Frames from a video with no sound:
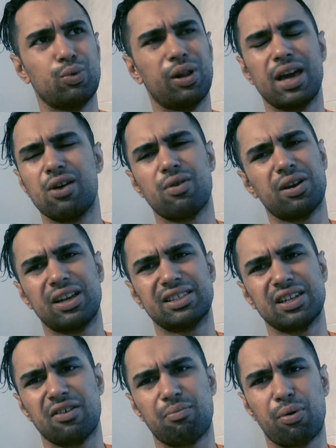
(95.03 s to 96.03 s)
Well, everyone gets
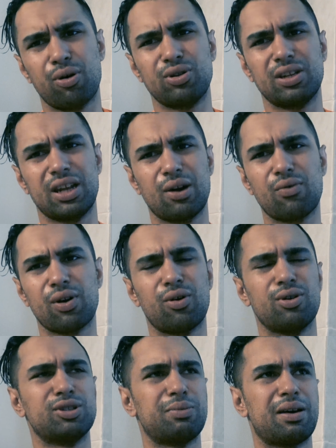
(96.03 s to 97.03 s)
enough protein, everyone
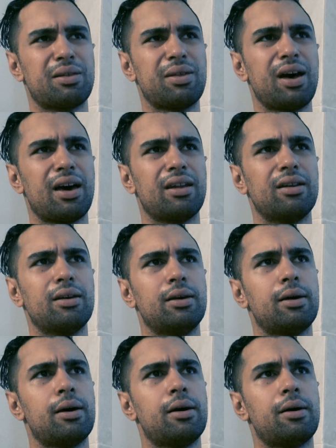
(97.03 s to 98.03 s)
knows about that,
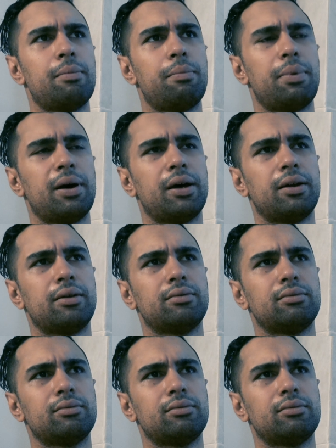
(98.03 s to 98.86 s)
but